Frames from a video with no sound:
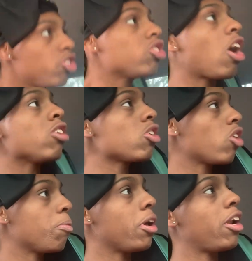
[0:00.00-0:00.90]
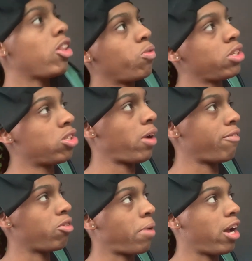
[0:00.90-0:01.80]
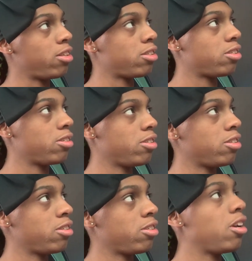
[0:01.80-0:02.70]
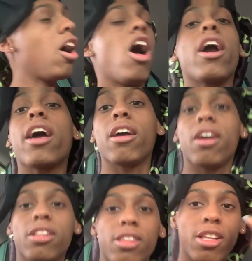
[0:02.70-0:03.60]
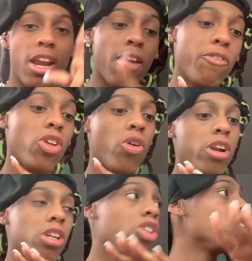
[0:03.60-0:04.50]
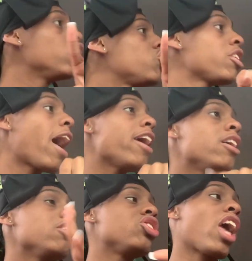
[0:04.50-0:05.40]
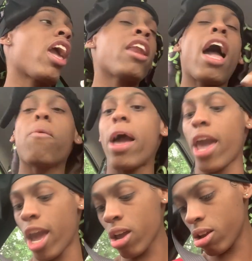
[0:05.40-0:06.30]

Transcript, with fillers: There's also going to be another one, too, after mine. Sure thing. Okay. The name the for name the order? J N I Y A. order? Jniya. J-N-I-Y-A.